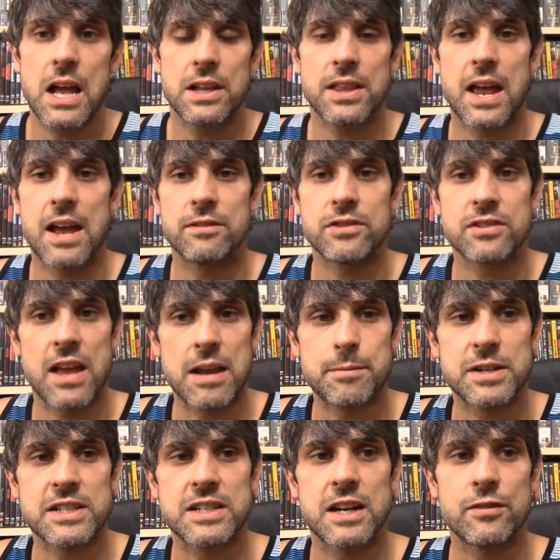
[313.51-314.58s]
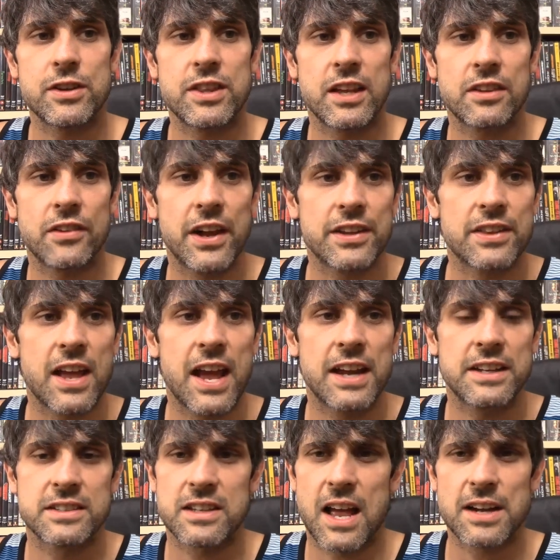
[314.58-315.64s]
They have segments and everything like
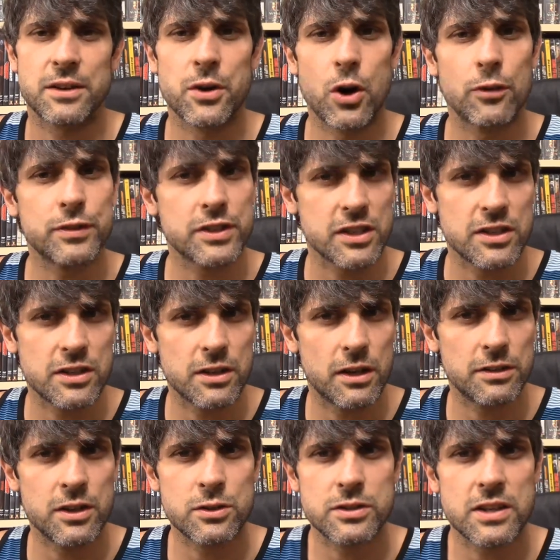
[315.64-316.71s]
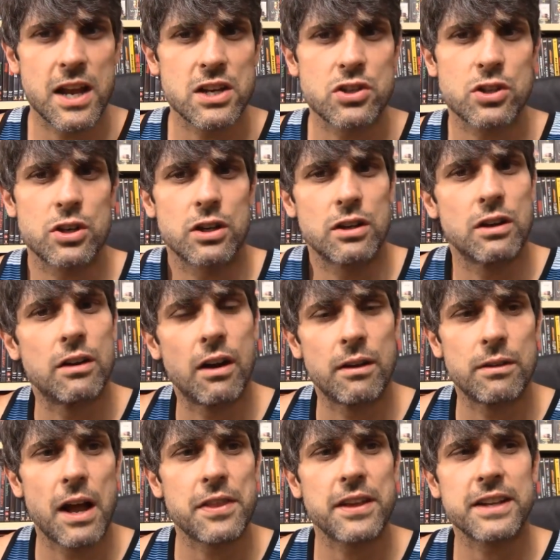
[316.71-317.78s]
that. I don't know if it's a, a news station or a,
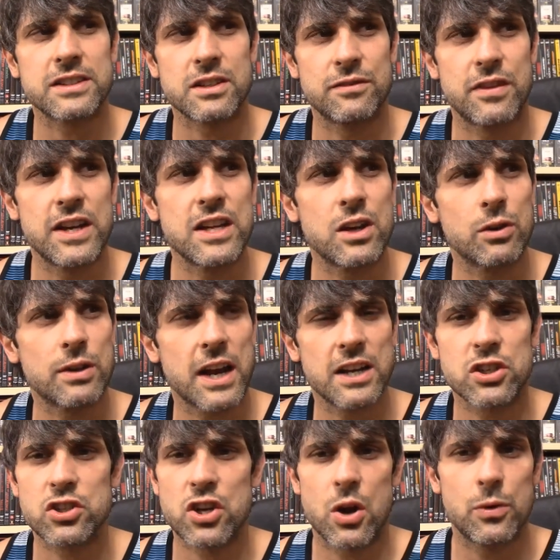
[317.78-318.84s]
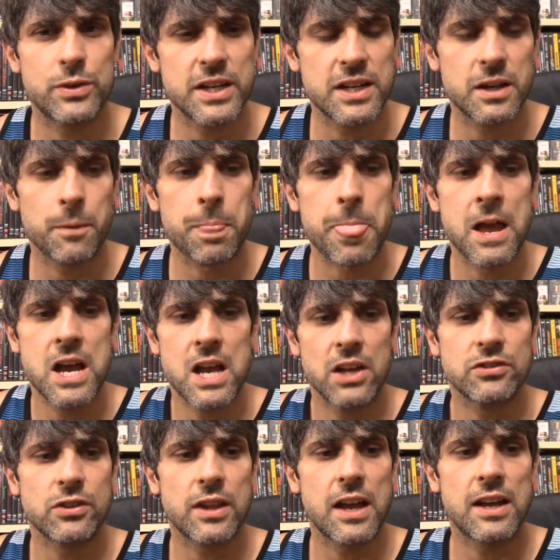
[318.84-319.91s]
a, I think it's a video kind of show deal.
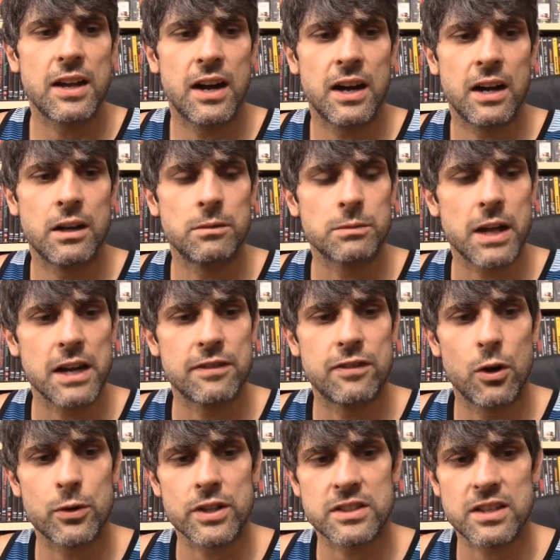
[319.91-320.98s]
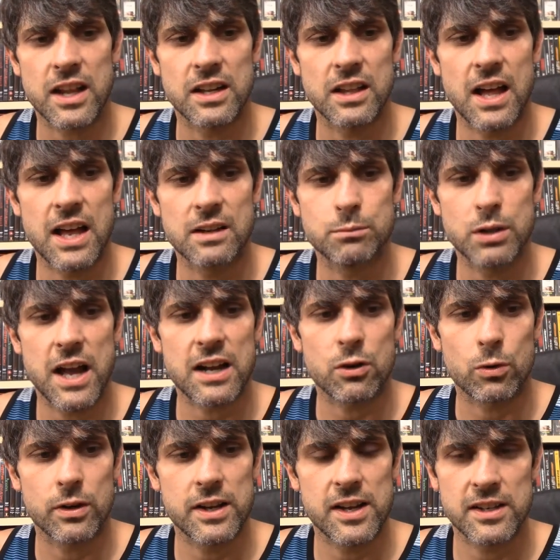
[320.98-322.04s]
So they um, kind of focus on a lot of black
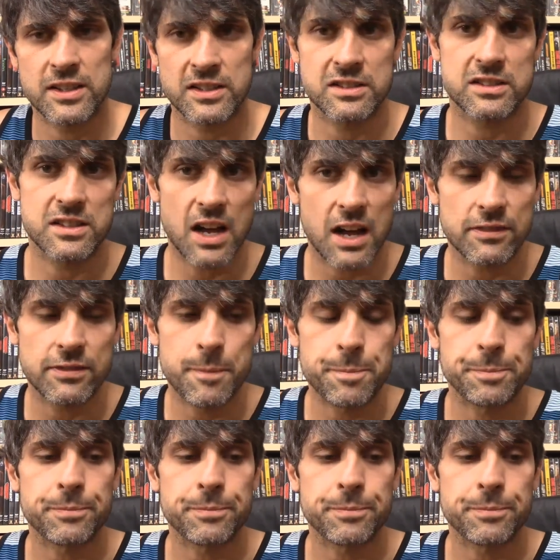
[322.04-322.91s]
oriented stuff.